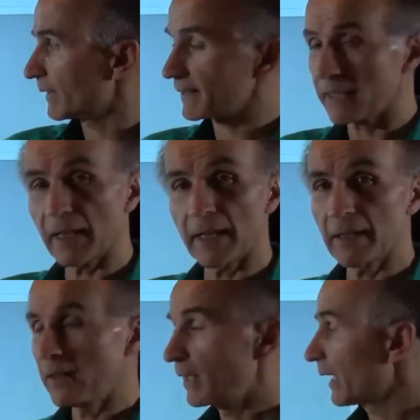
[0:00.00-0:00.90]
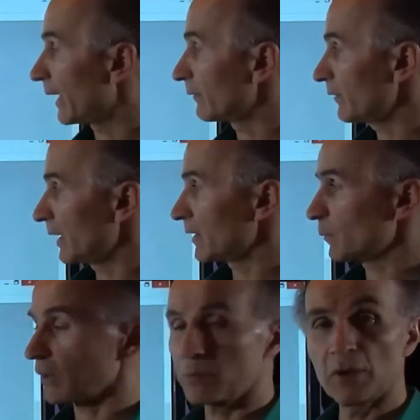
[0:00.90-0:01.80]
this guy, and Vn is
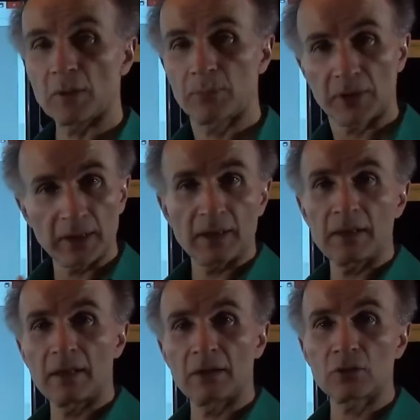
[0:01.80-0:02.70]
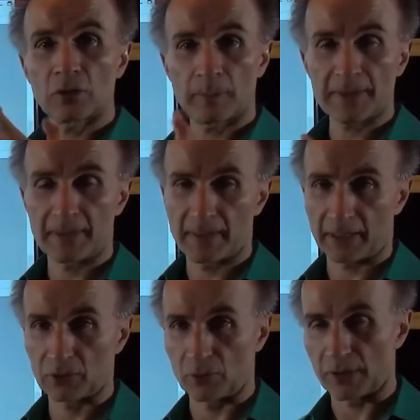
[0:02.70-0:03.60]
what we are putting in here to represent
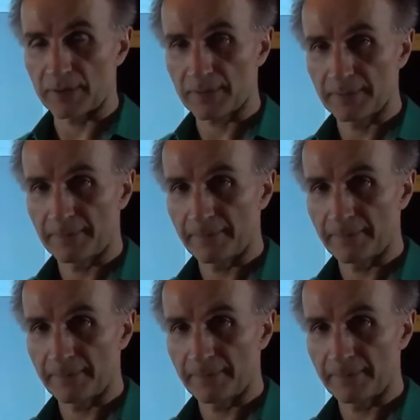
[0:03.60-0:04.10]
that noise.